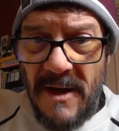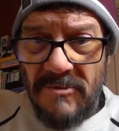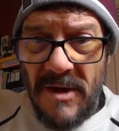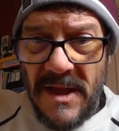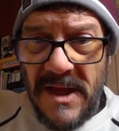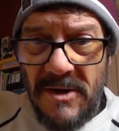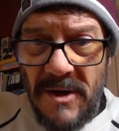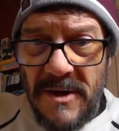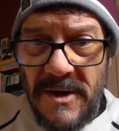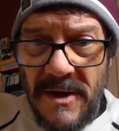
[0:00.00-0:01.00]
Relic
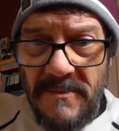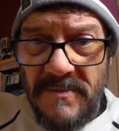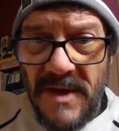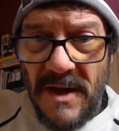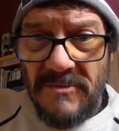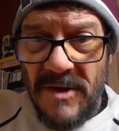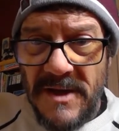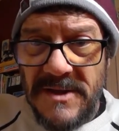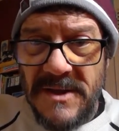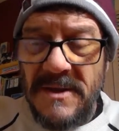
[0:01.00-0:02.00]
card, Don
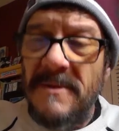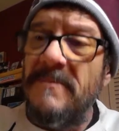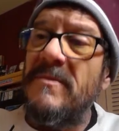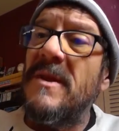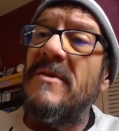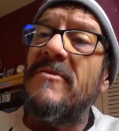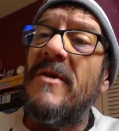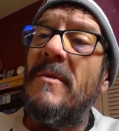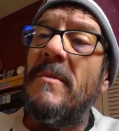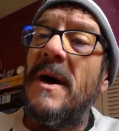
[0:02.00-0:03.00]
Russ
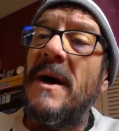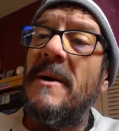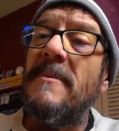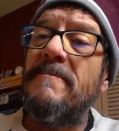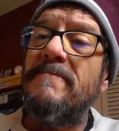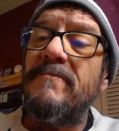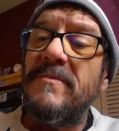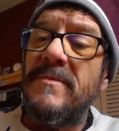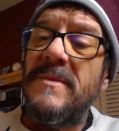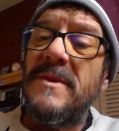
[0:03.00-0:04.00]
from
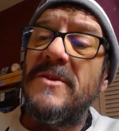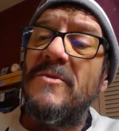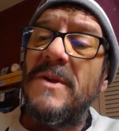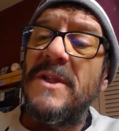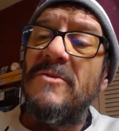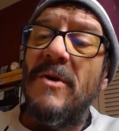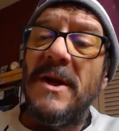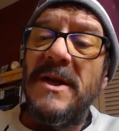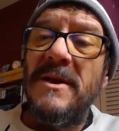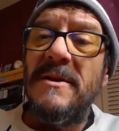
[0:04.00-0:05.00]

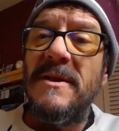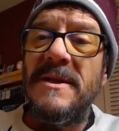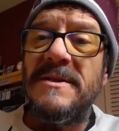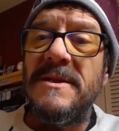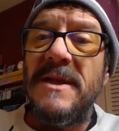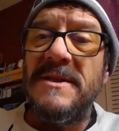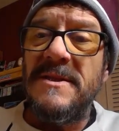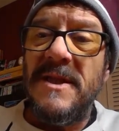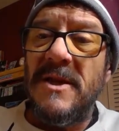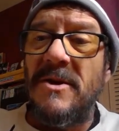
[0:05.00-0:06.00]
2020. It's a nice
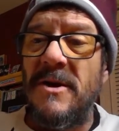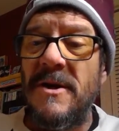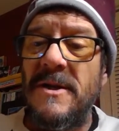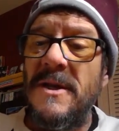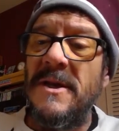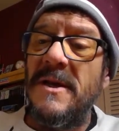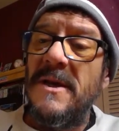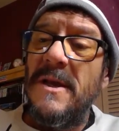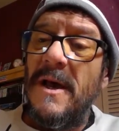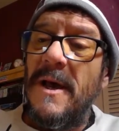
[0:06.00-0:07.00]
thick card
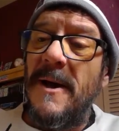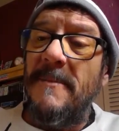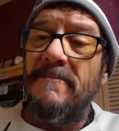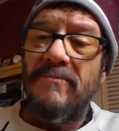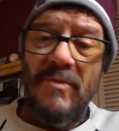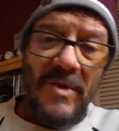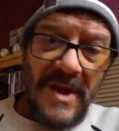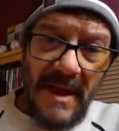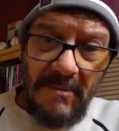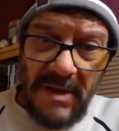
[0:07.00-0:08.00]
with
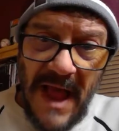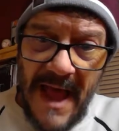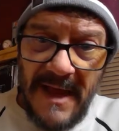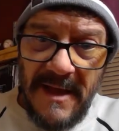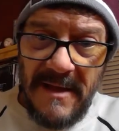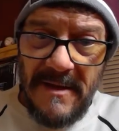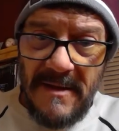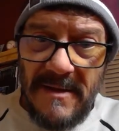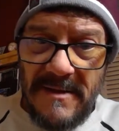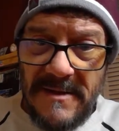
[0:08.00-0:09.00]
a black
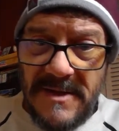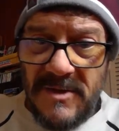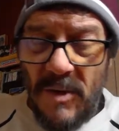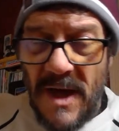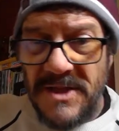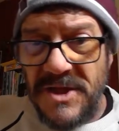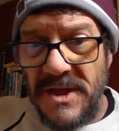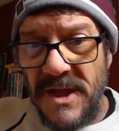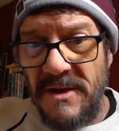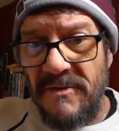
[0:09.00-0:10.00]
swatch in
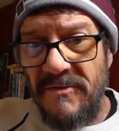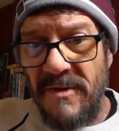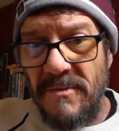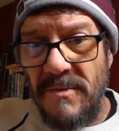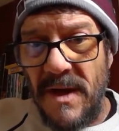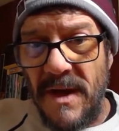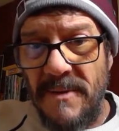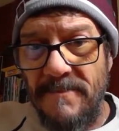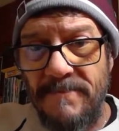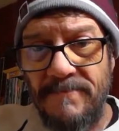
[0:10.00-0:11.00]
there
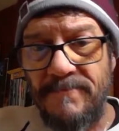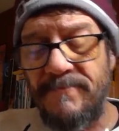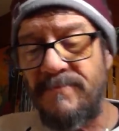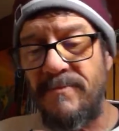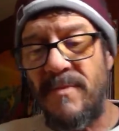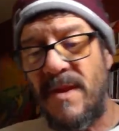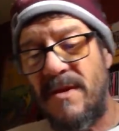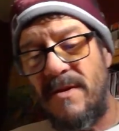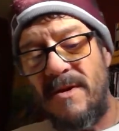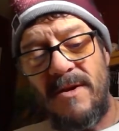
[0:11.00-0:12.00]
from
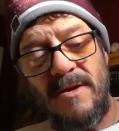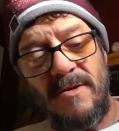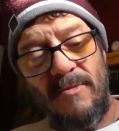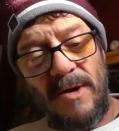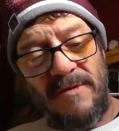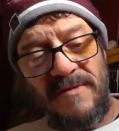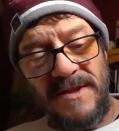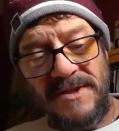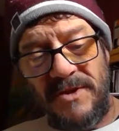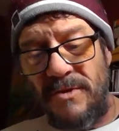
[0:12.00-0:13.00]
one of
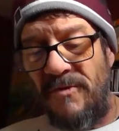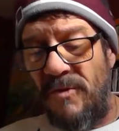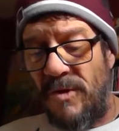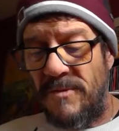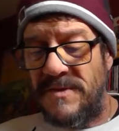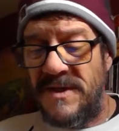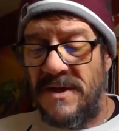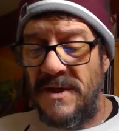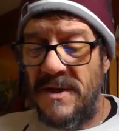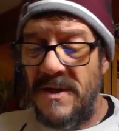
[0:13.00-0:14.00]
his uniforms.
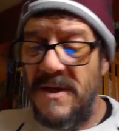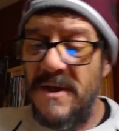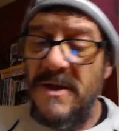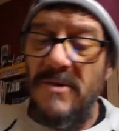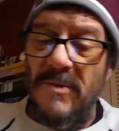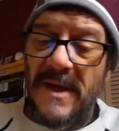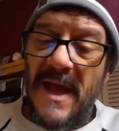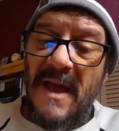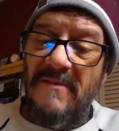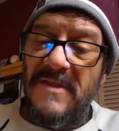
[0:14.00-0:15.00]
We
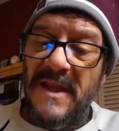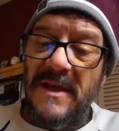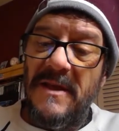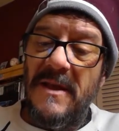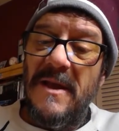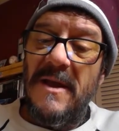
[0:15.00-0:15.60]
have the